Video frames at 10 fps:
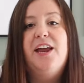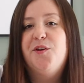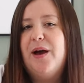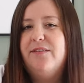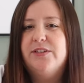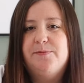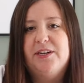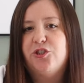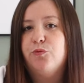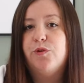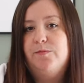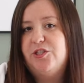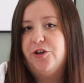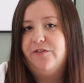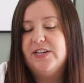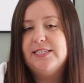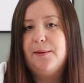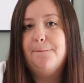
and you have a special room service